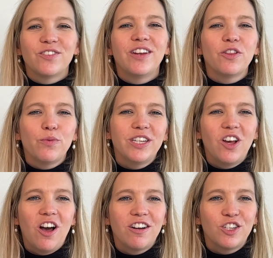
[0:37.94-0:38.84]
now that we
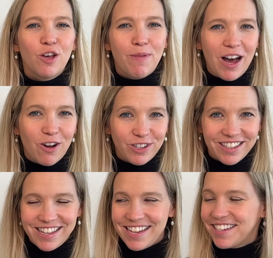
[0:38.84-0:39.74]
talked about
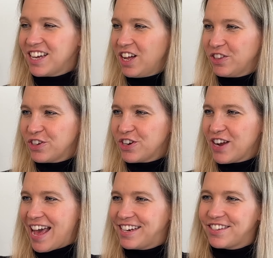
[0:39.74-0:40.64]
the color
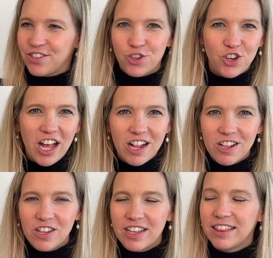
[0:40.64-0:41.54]
and the
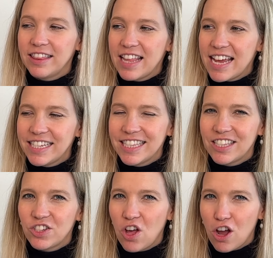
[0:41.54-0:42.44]
shell, let's
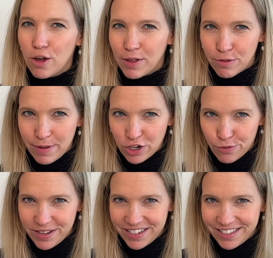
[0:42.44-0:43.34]
talk about the
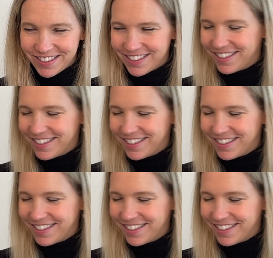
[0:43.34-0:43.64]
measurements.